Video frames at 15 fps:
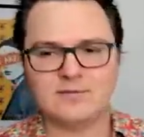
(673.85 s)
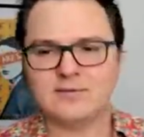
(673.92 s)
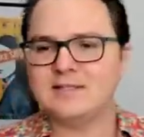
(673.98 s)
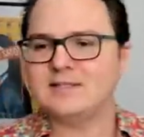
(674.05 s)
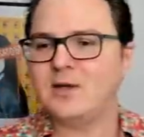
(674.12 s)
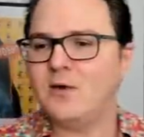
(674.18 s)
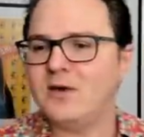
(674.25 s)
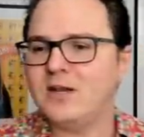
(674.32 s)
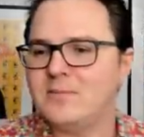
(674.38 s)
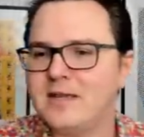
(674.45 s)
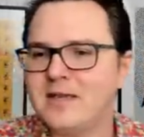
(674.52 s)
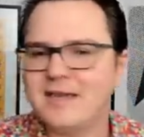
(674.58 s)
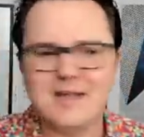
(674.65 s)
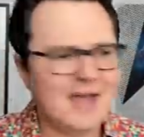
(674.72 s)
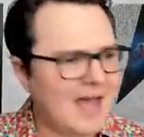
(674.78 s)
It's going to
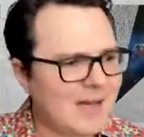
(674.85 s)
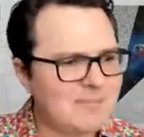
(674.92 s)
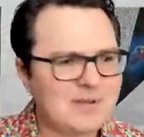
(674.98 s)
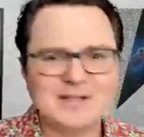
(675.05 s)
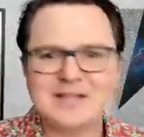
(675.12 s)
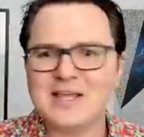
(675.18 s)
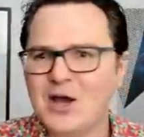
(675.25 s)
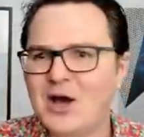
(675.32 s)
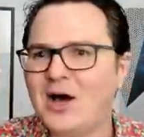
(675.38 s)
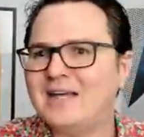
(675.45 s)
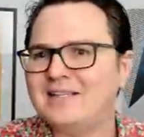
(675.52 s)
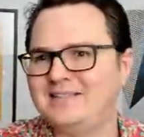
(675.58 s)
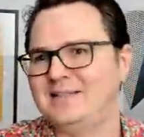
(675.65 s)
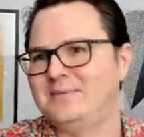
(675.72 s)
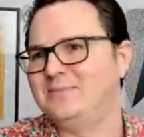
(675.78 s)
be epically
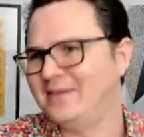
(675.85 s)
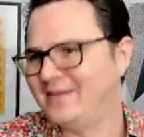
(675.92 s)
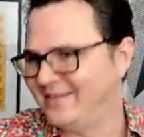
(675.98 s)
awesome.